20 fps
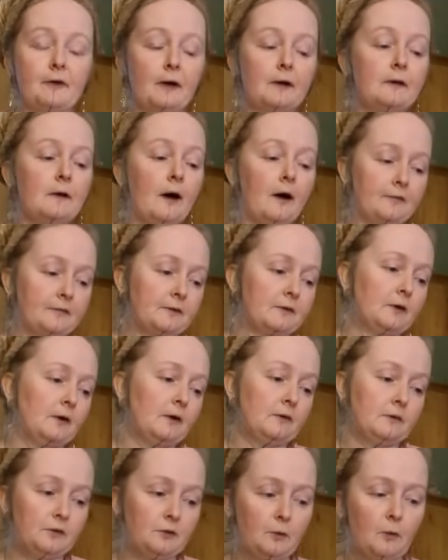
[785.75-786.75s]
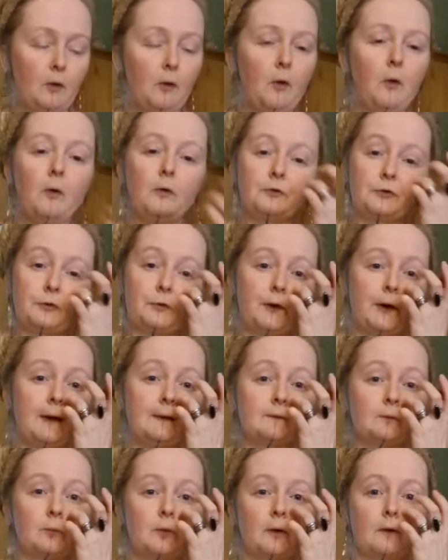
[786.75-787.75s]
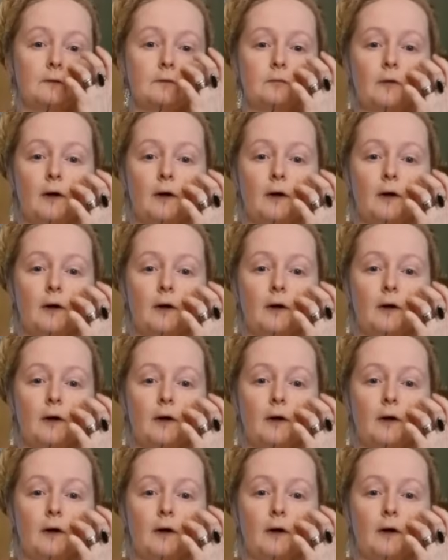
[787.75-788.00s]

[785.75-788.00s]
enough to do a whole tray's worth,